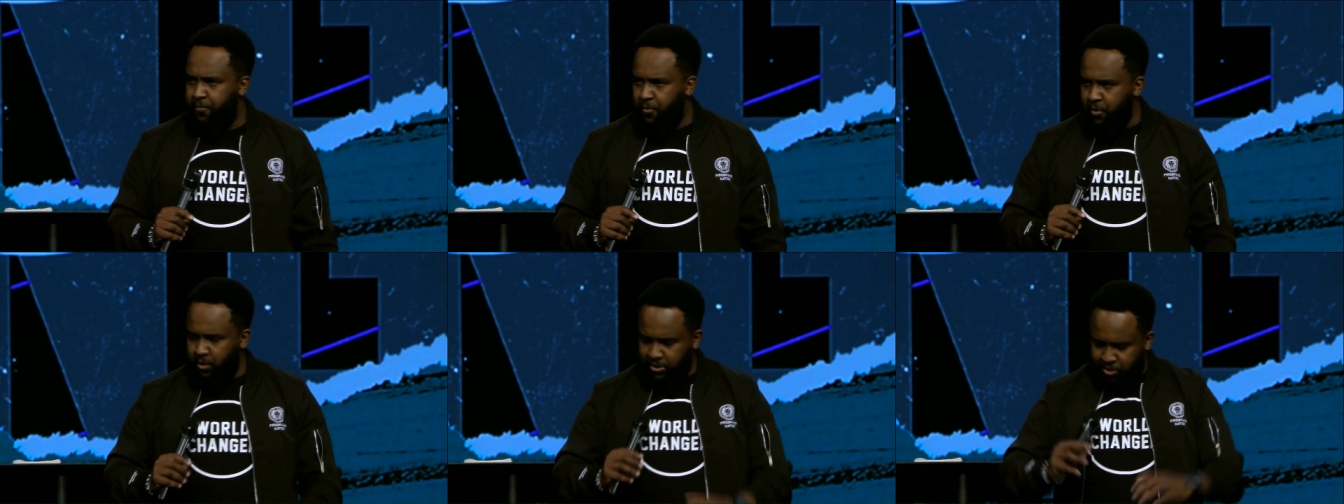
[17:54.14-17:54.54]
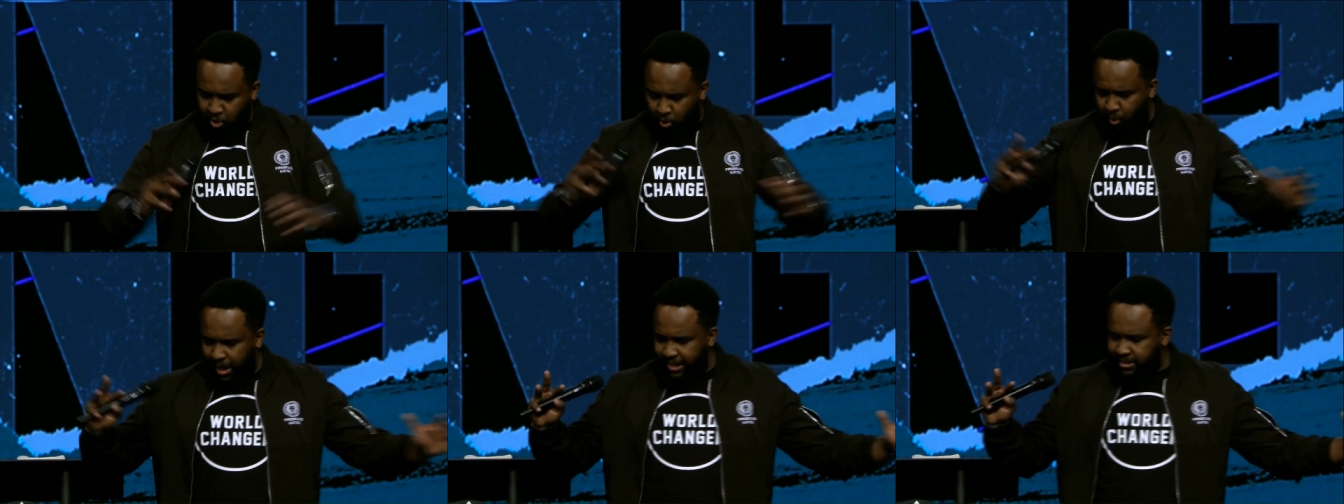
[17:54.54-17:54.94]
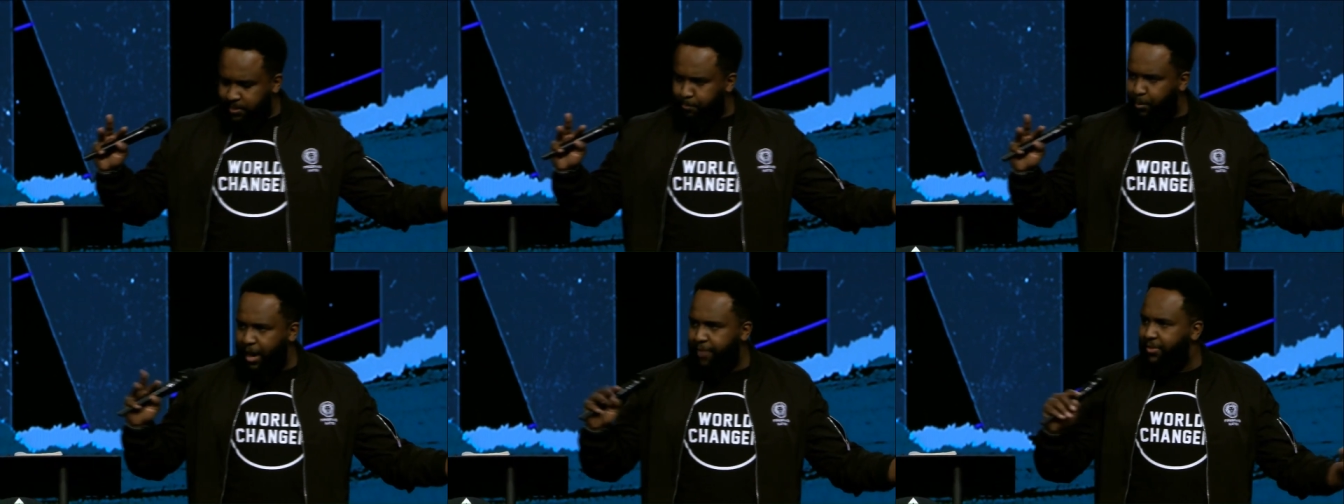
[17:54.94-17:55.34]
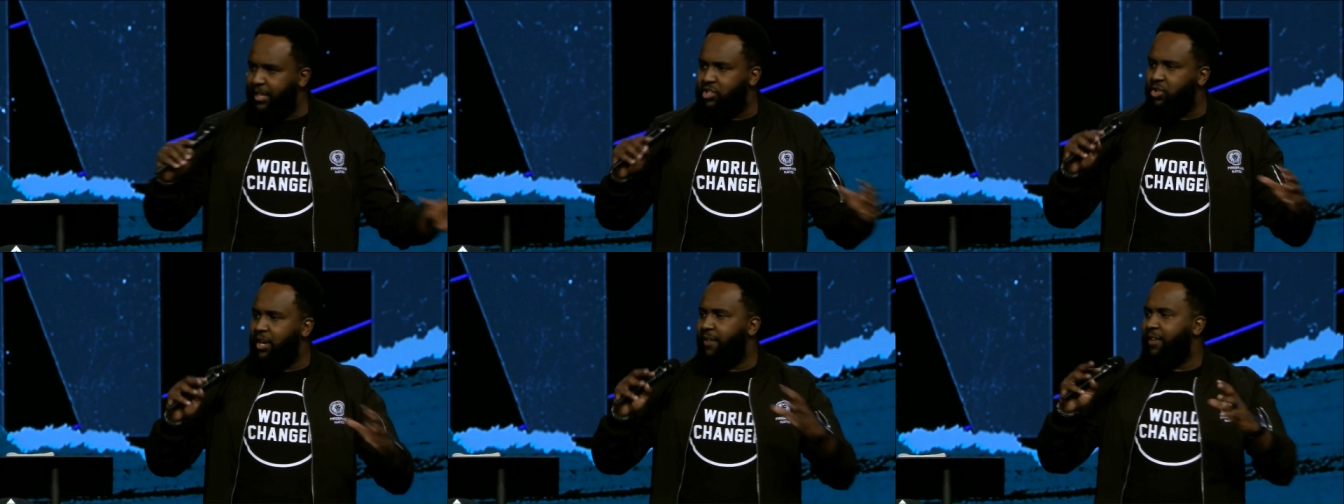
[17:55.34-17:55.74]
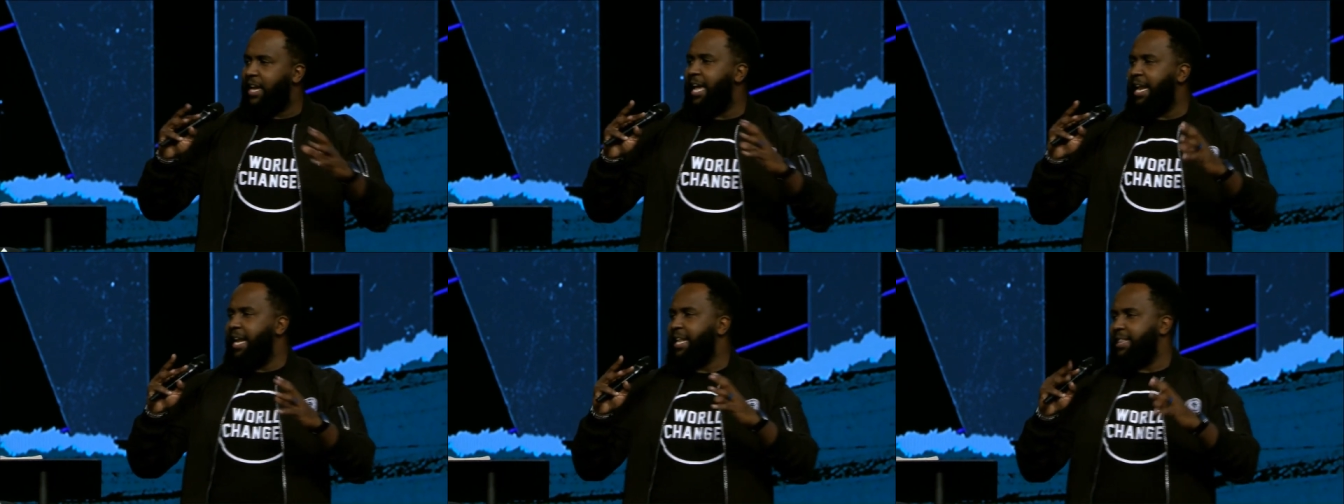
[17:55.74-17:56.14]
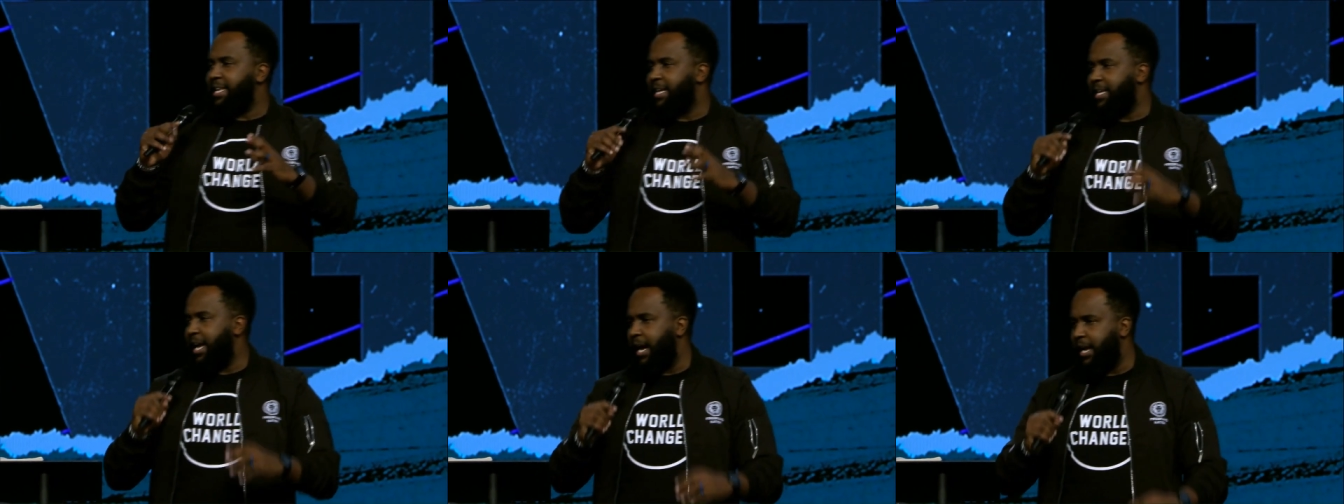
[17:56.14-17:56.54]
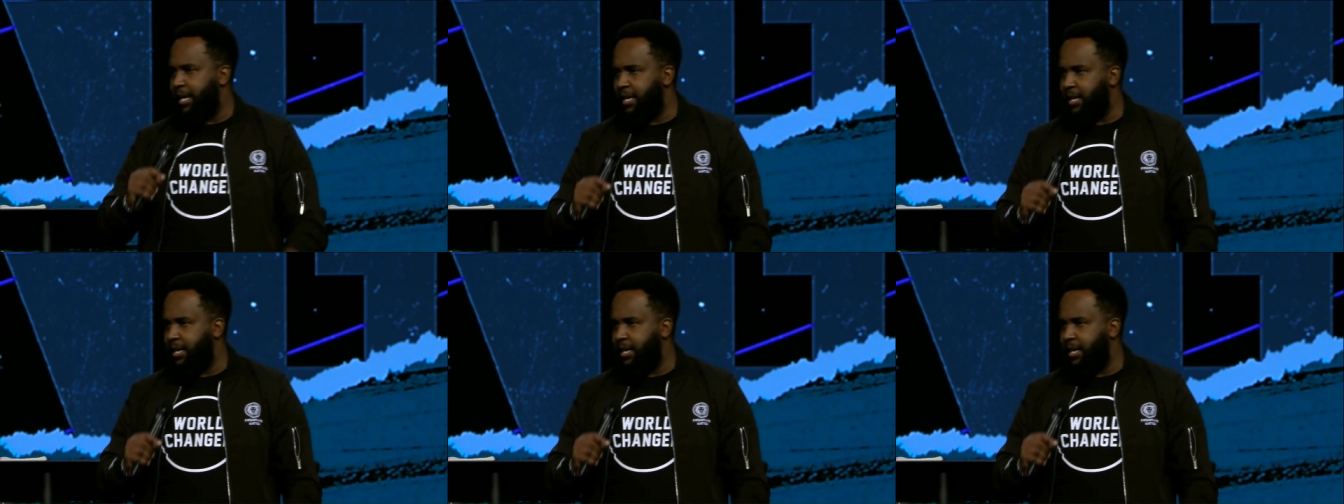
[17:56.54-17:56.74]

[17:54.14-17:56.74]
So widespread that you never get anything done.